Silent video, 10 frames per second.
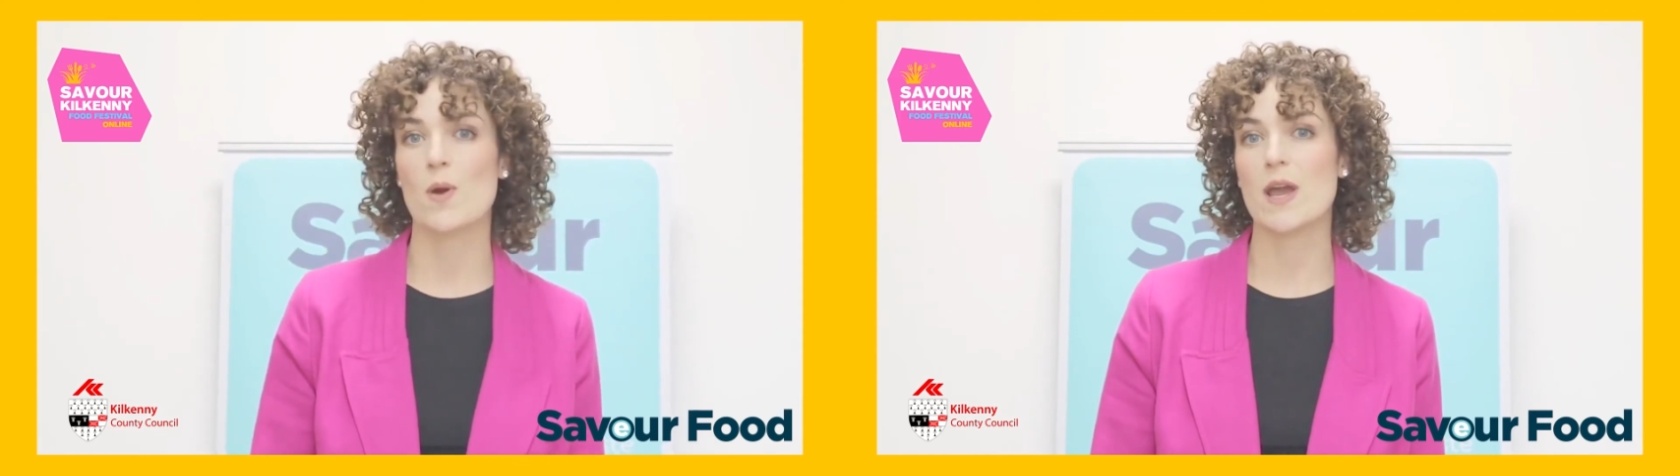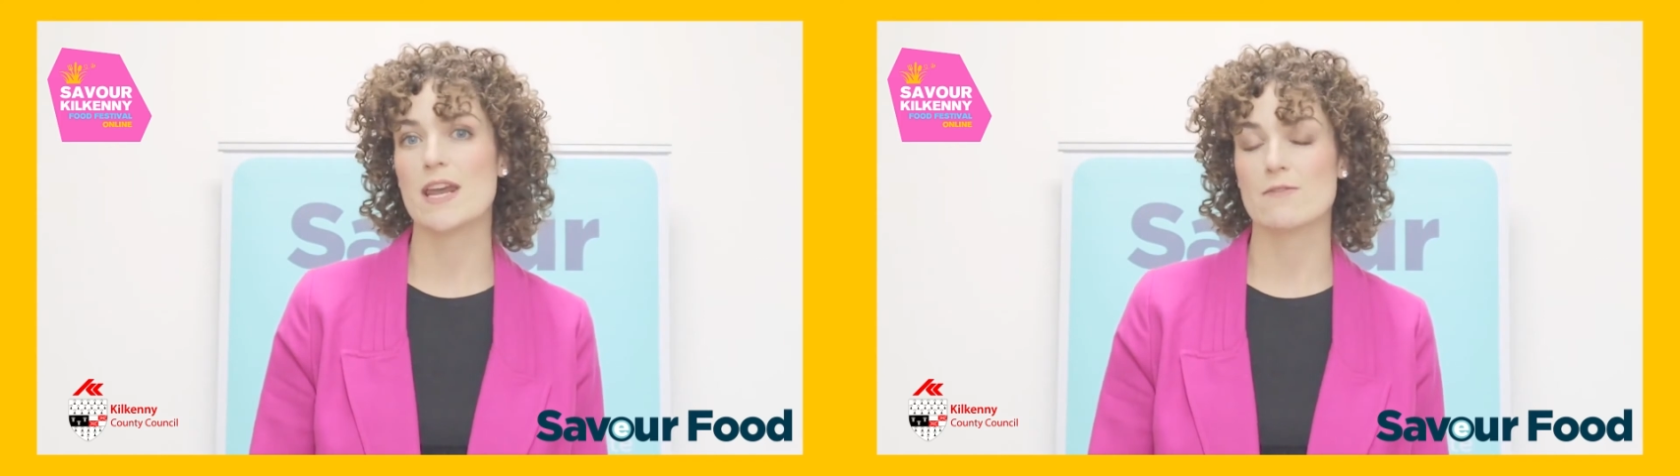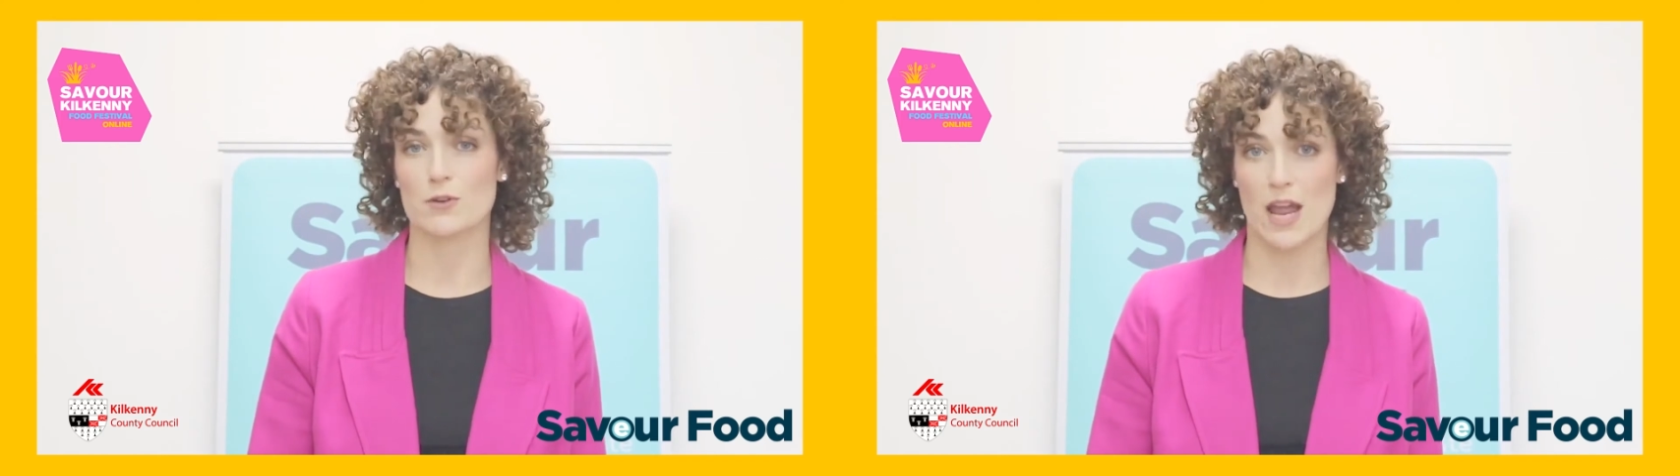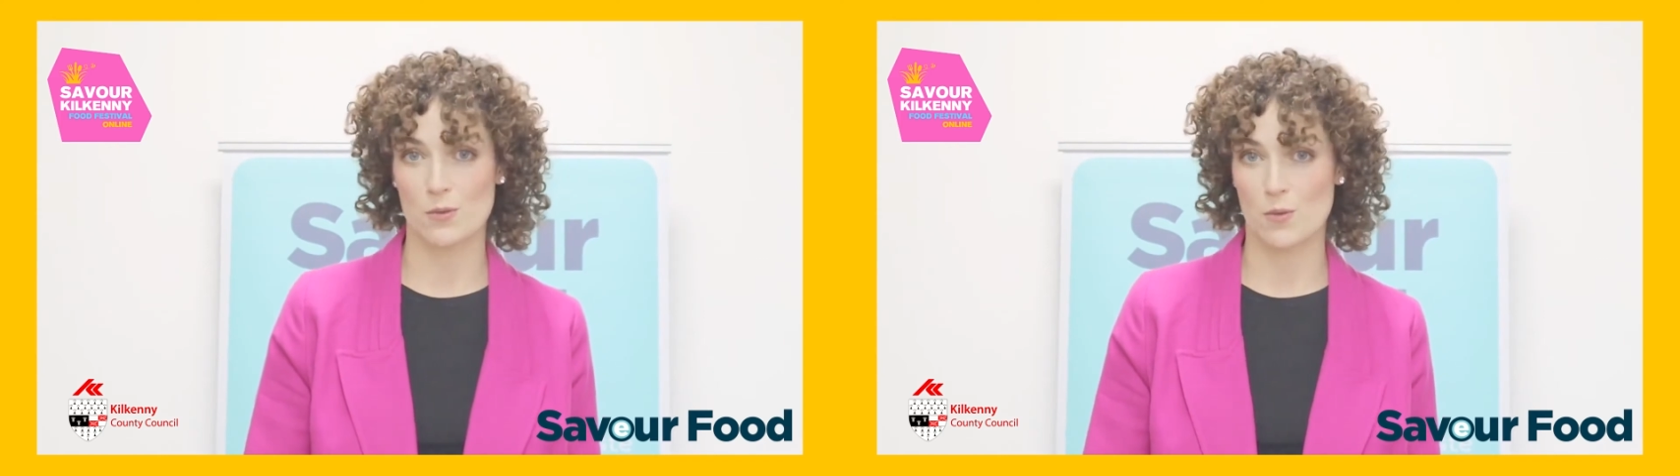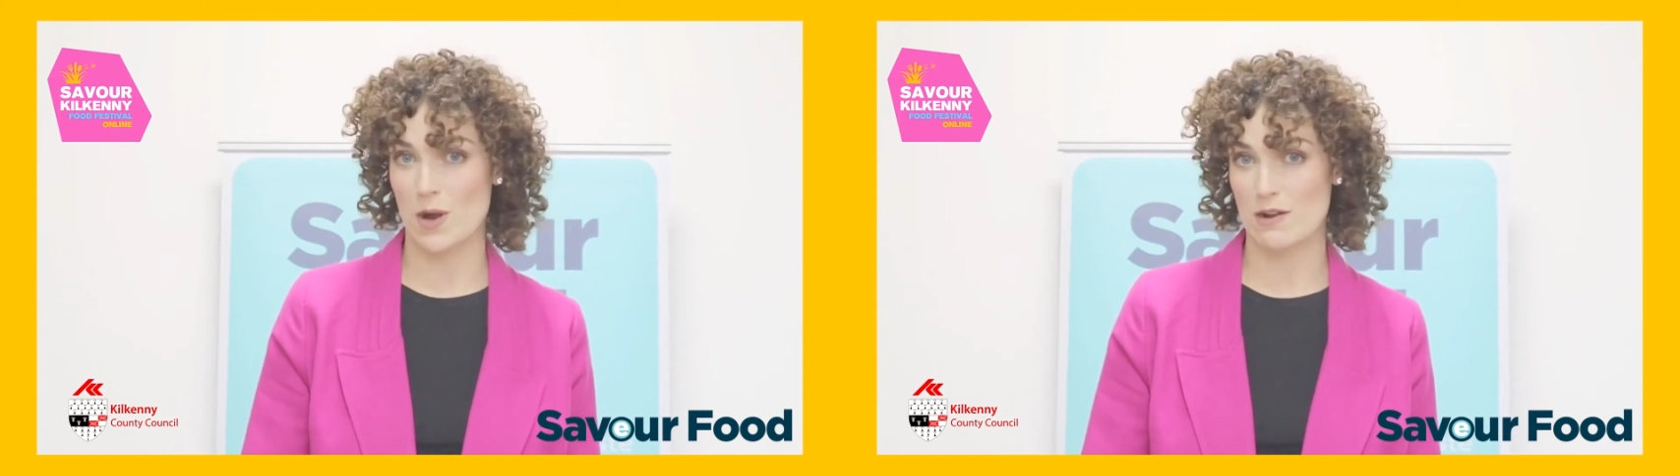whenever
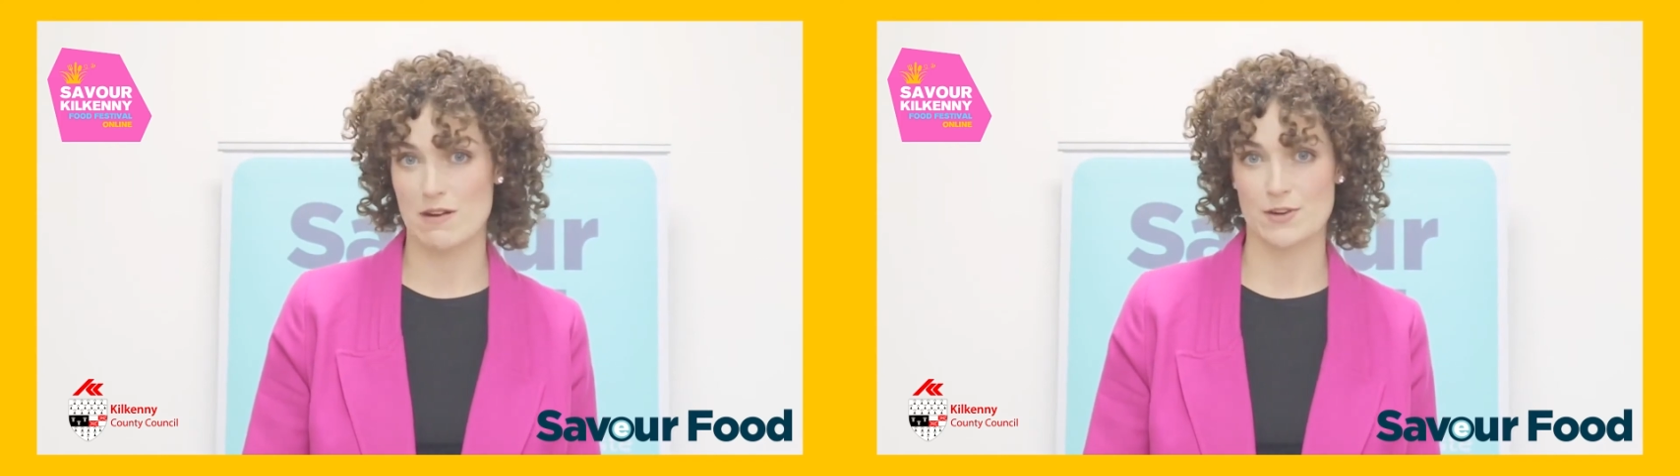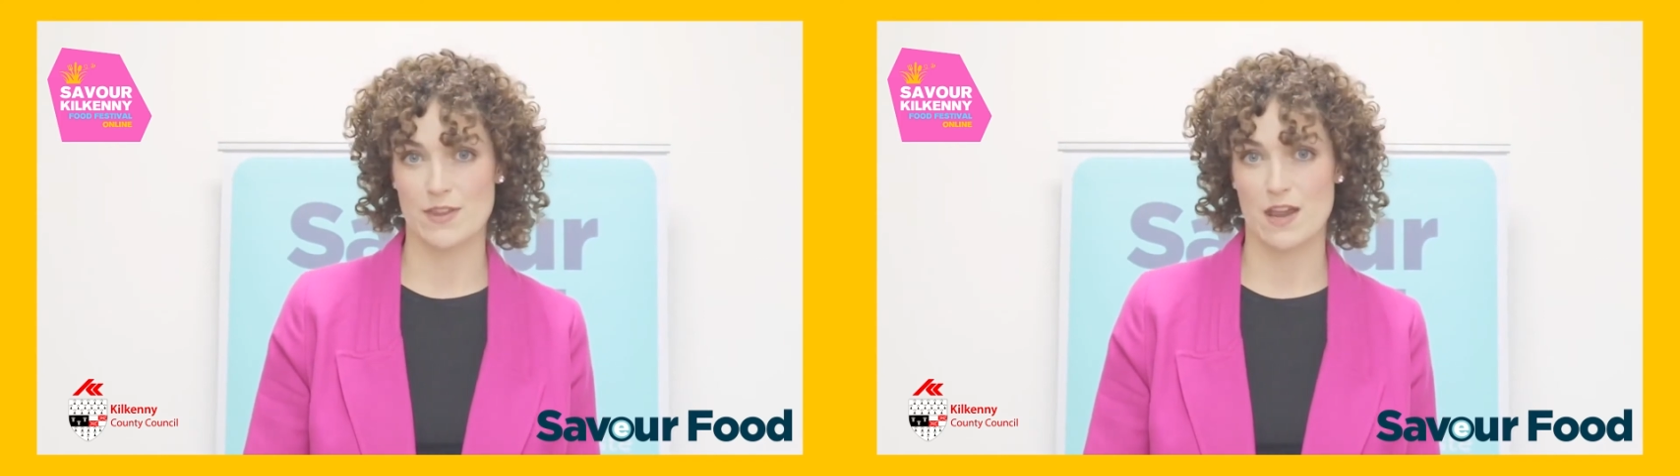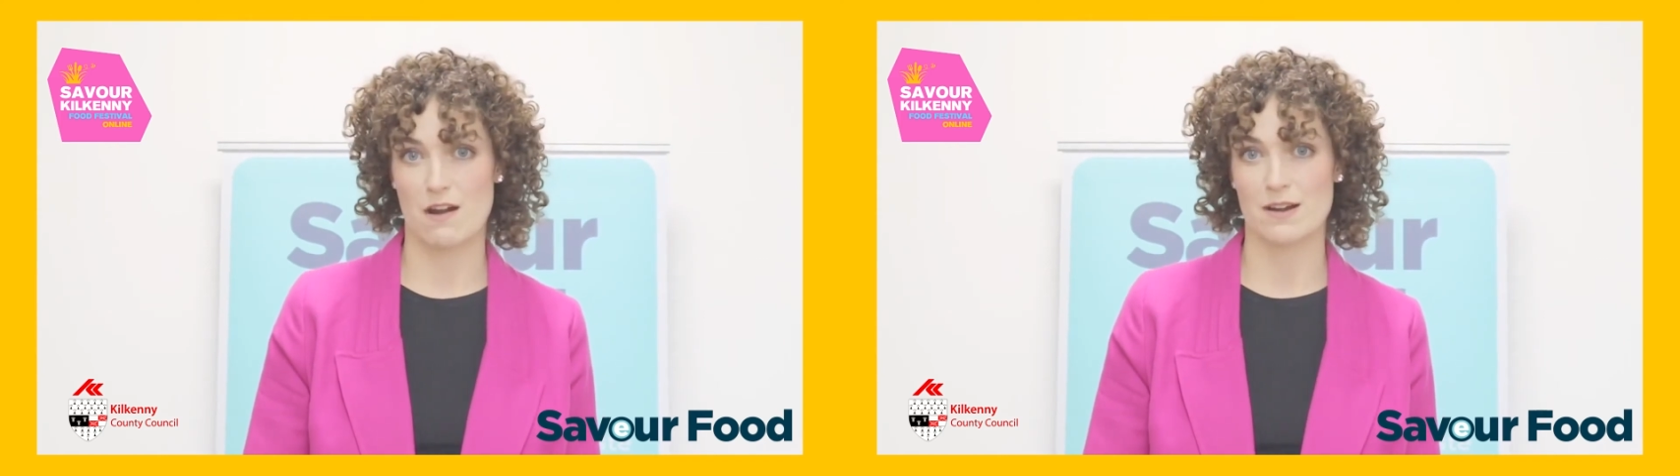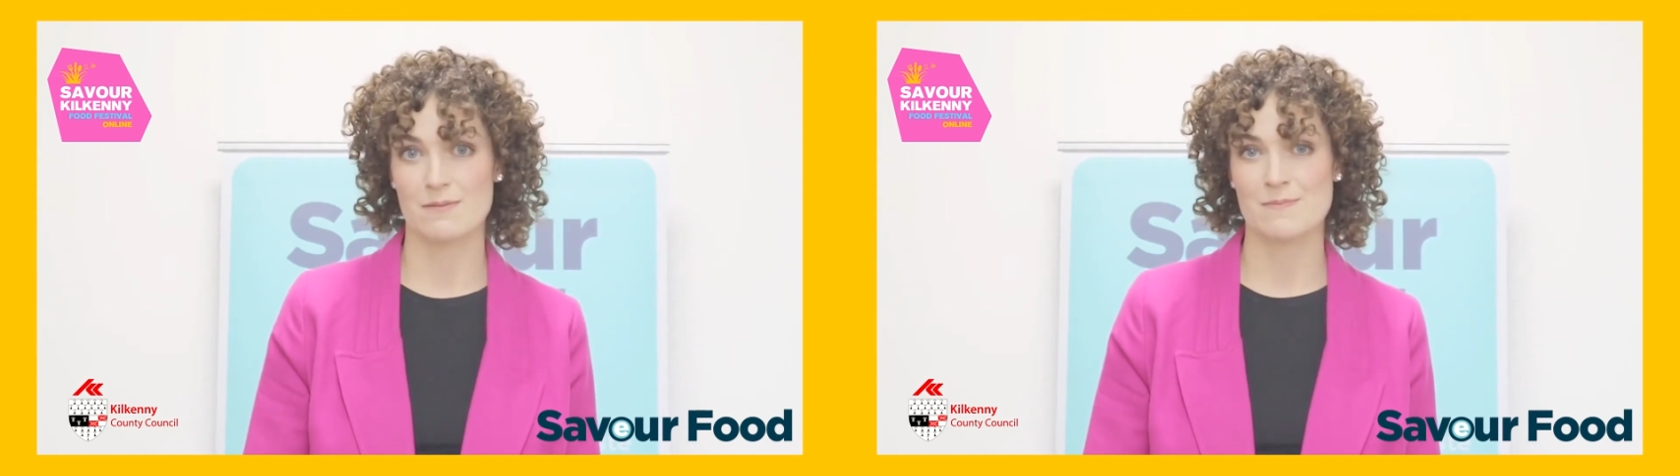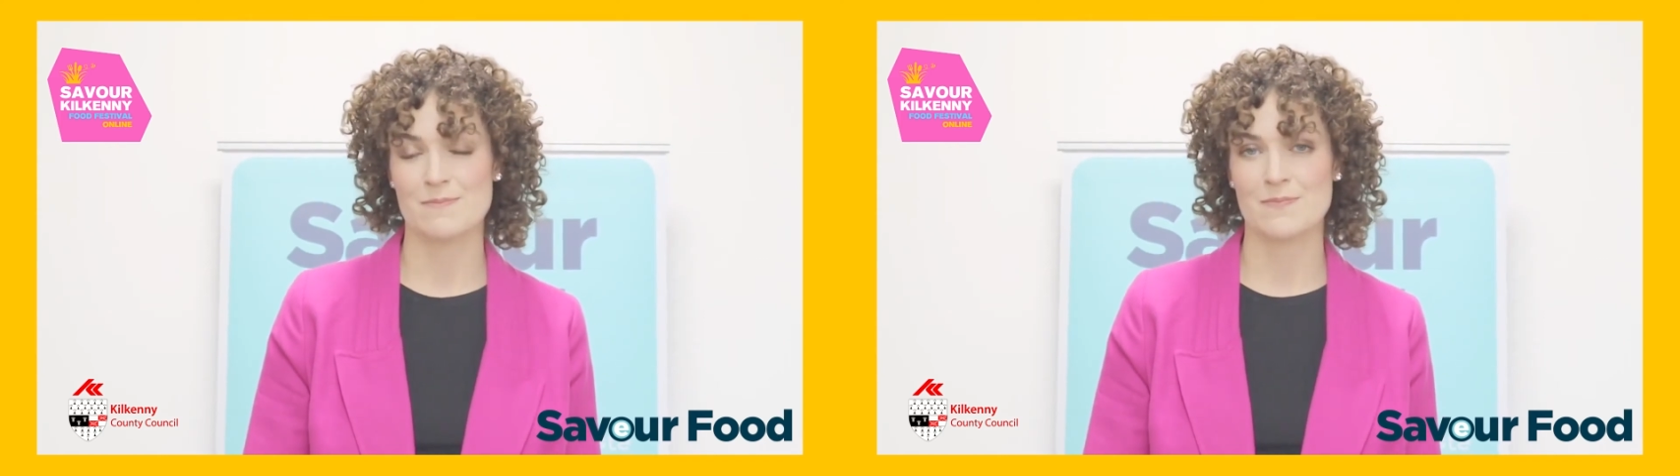and wherever they
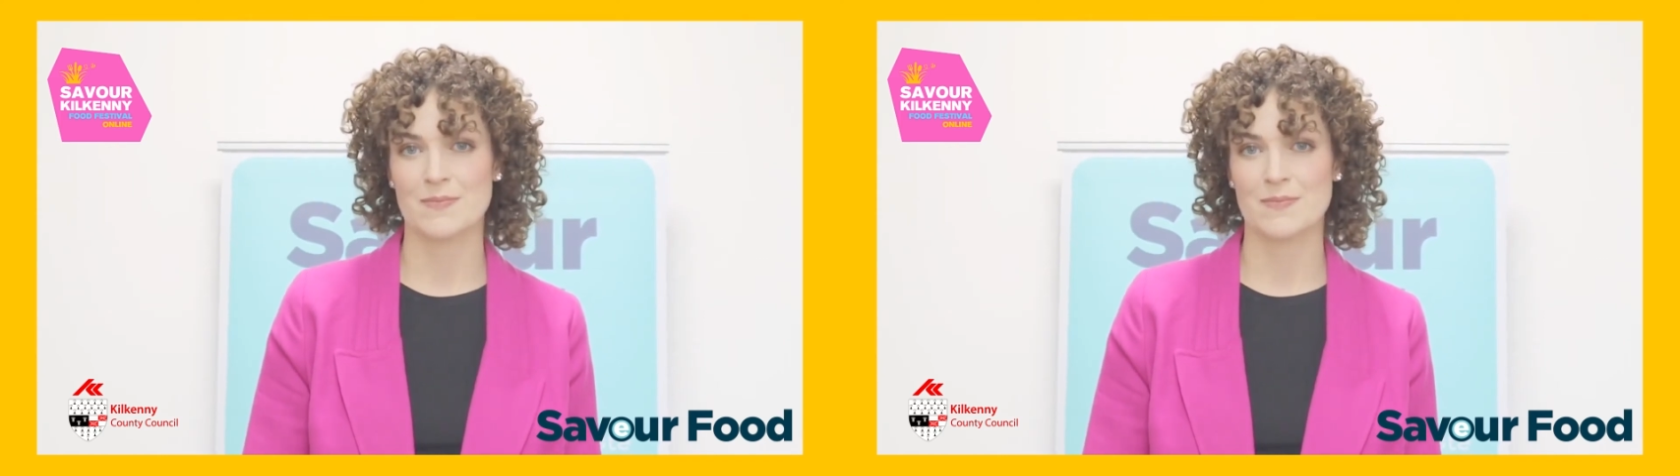are.